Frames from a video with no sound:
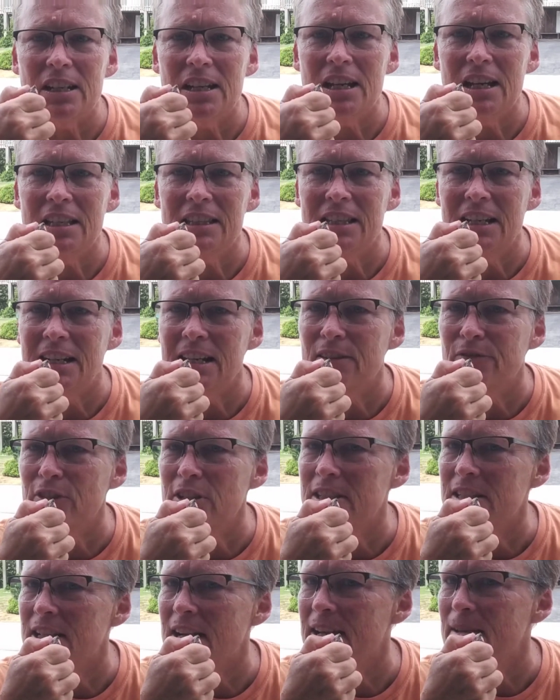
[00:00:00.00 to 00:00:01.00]
And then every
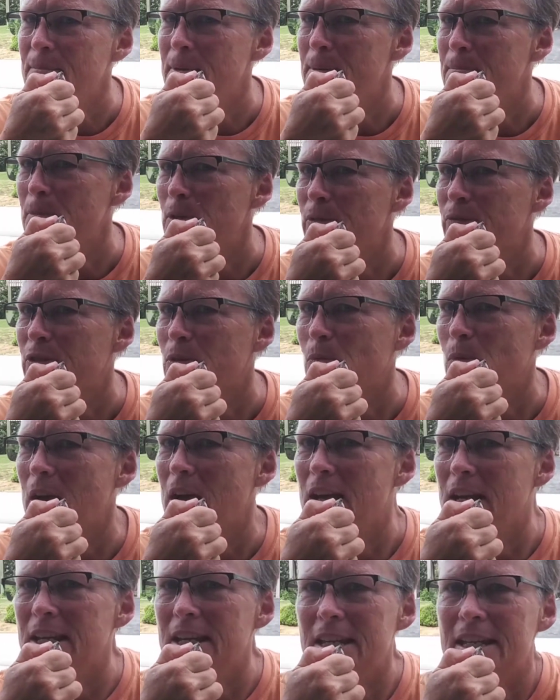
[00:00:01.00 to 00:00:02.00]
time he moves
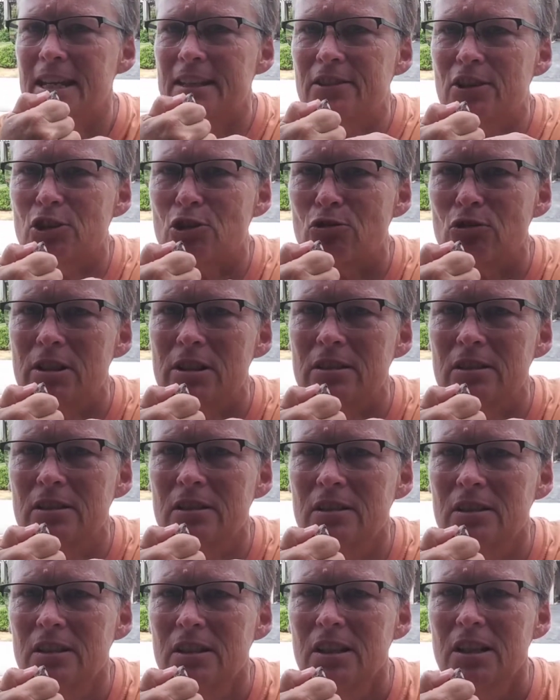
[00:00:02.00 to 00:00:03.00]
away, he gets a treat.
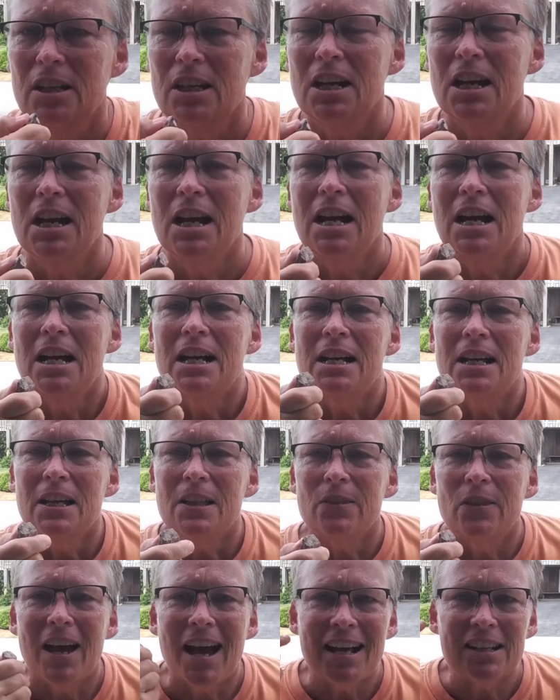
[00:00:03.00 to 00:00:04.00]

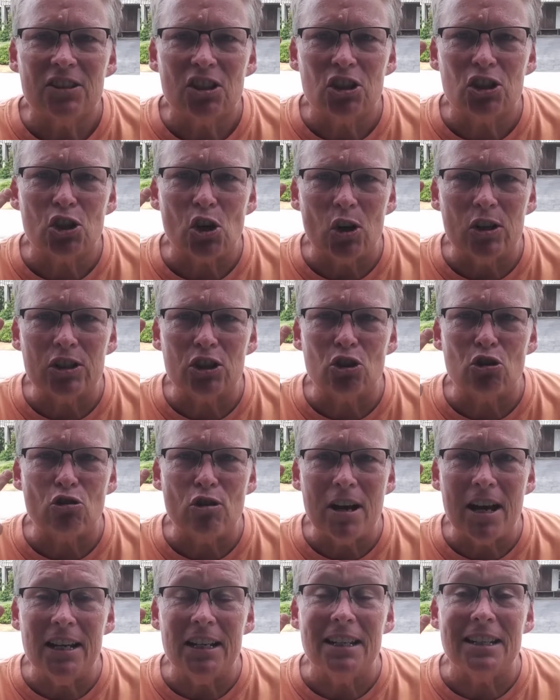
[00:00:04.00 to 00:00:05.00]
That starts
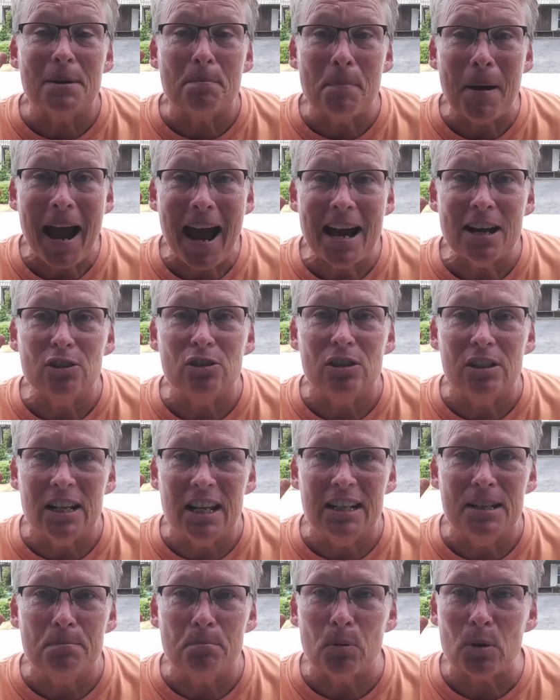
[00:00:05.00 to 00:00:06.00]
creating a pattern
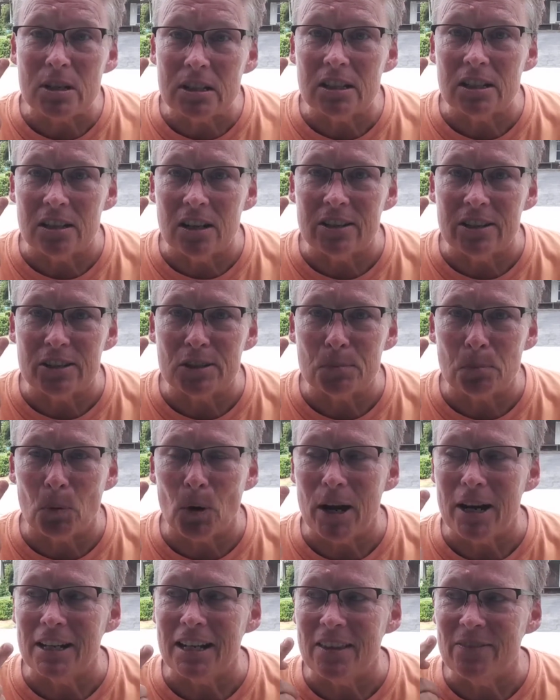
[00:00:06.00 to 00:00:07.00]
and imprinting on his
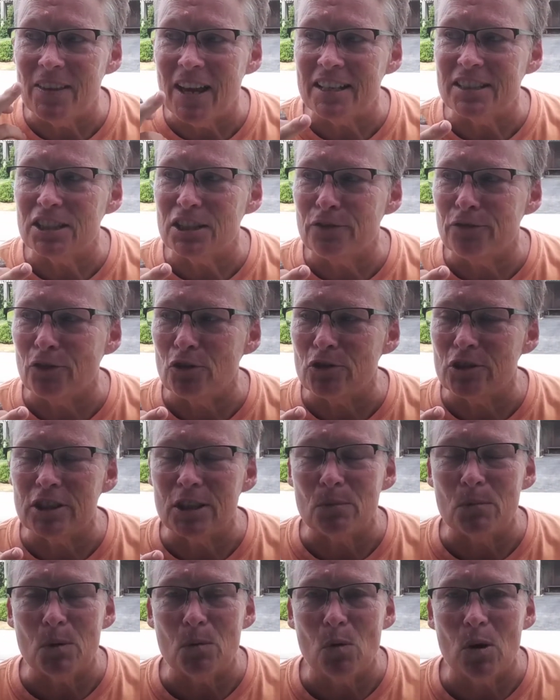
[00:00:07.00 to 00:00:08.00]
brain. And that's the first
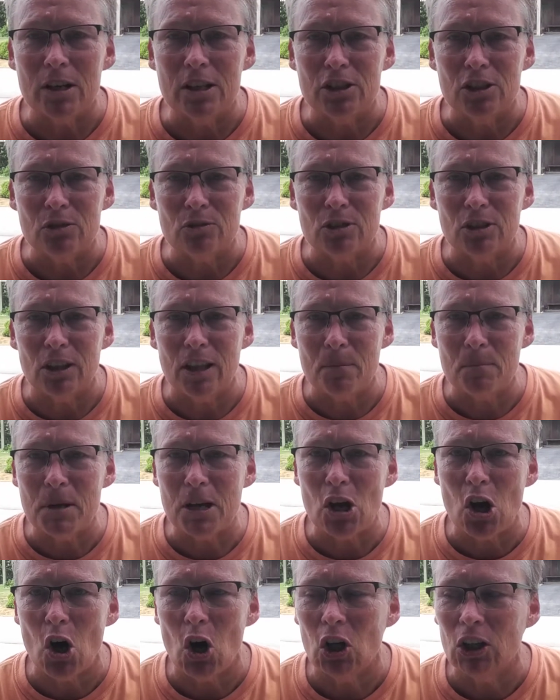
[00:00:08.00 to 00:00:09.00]
thing we want to do. So let me
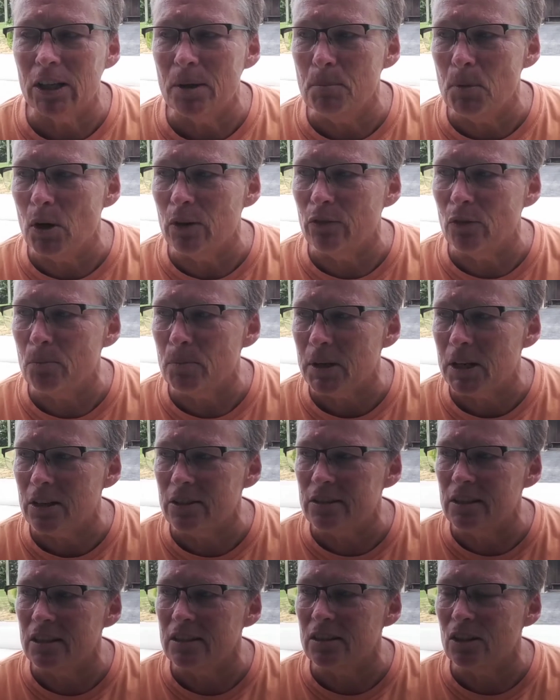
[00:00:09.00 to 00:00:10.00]
call him over
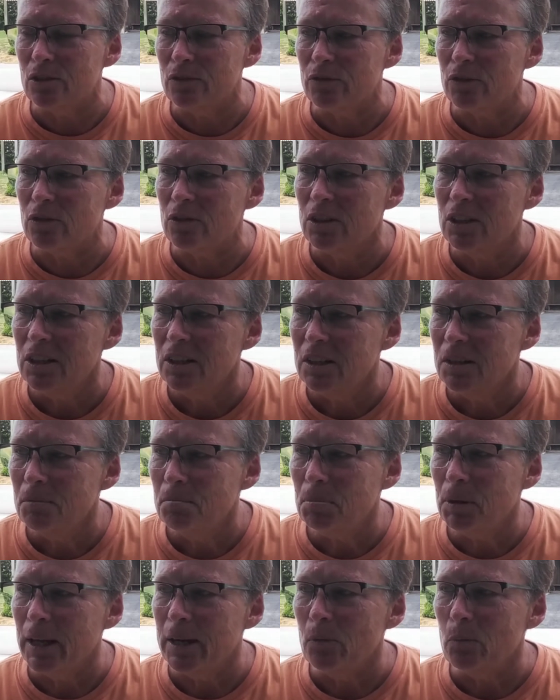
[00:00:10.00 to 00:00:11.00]
because he's over
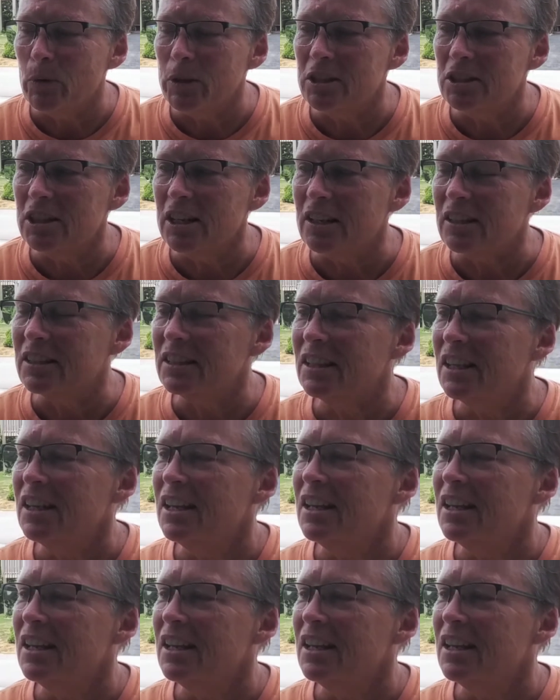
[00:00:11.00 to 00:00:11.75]
playing with sticks.